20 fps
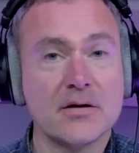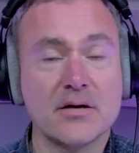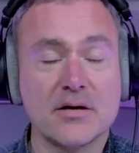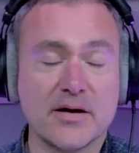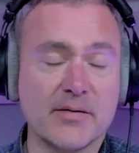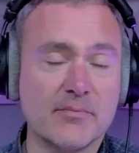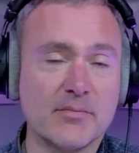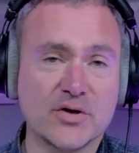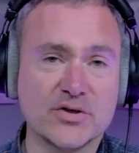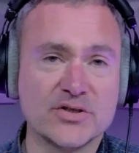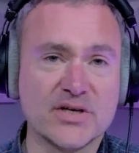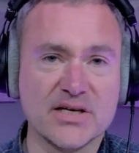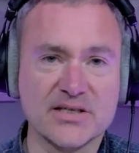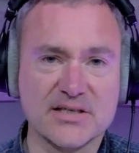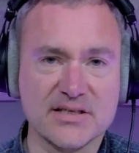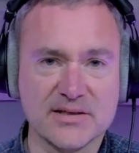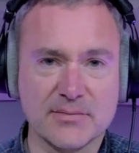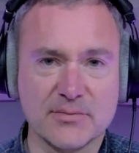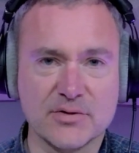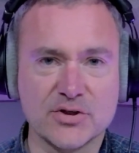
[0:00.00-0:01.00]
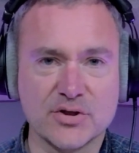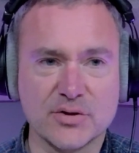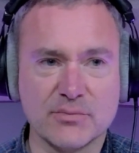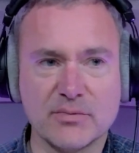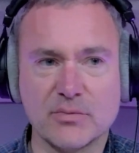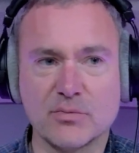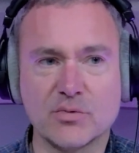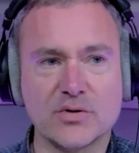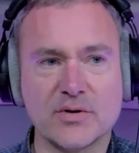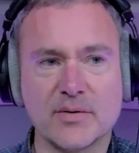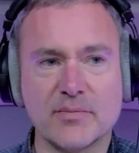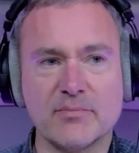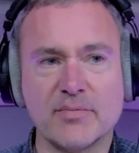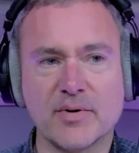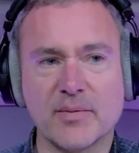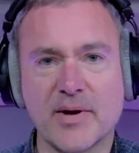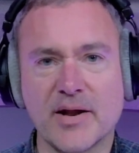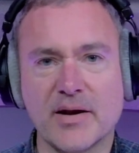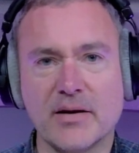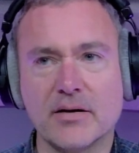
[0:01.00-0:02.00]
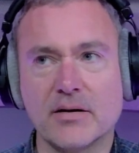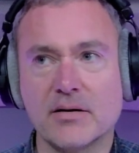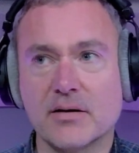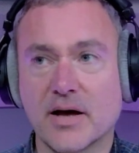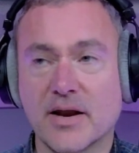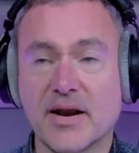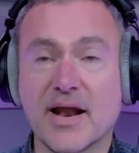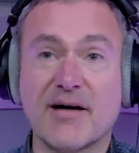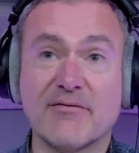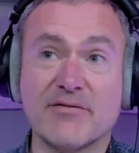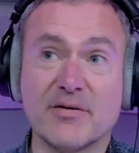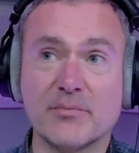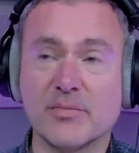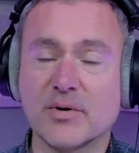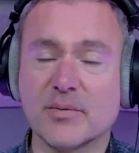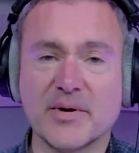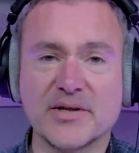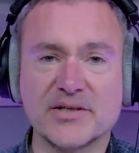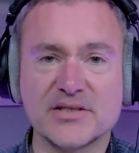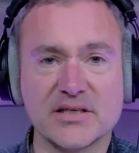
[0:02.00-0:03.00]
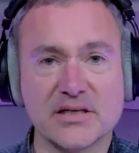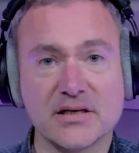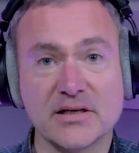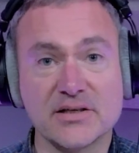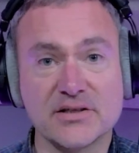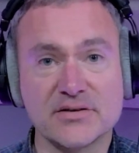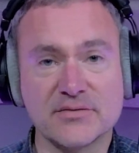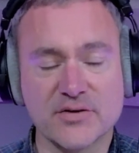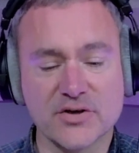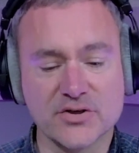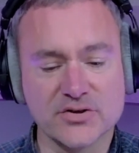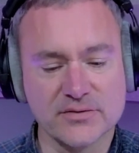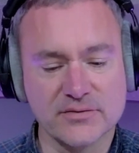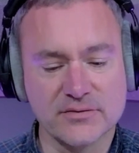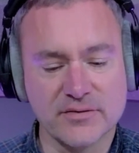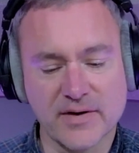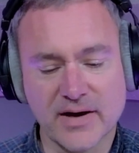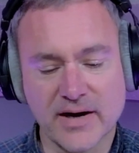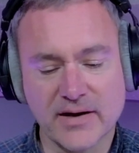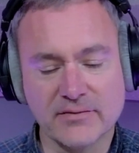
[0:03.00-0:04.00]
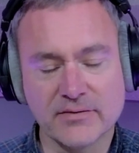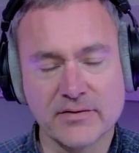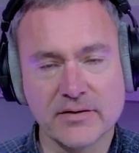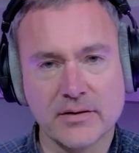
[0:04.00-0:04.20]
in most cases, I'm assuming, would implement and have implemented at least version 5?